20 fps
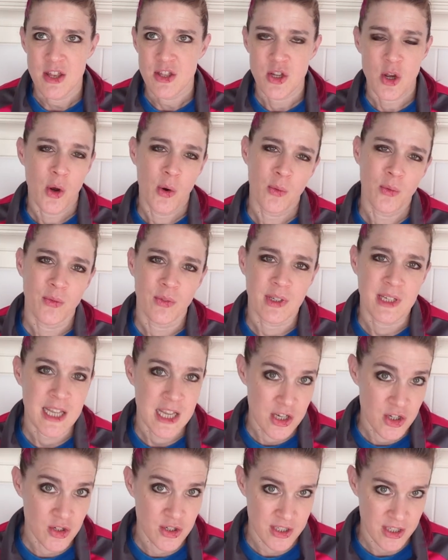Don't
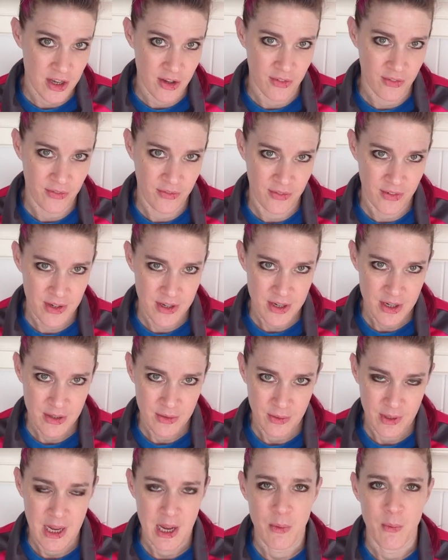kid yourself.
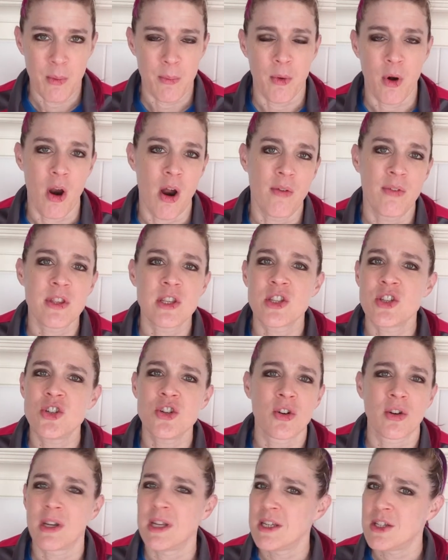Okay, when we're on this
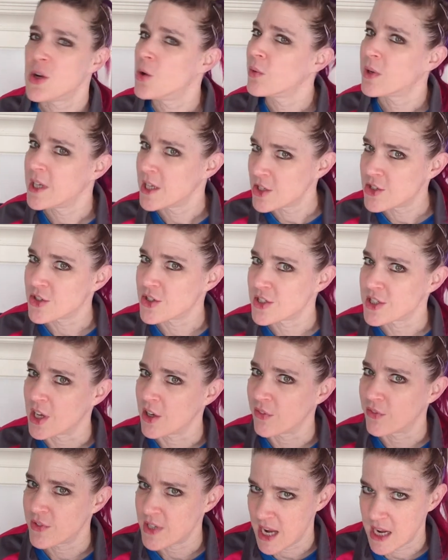journey, don't kid yourself.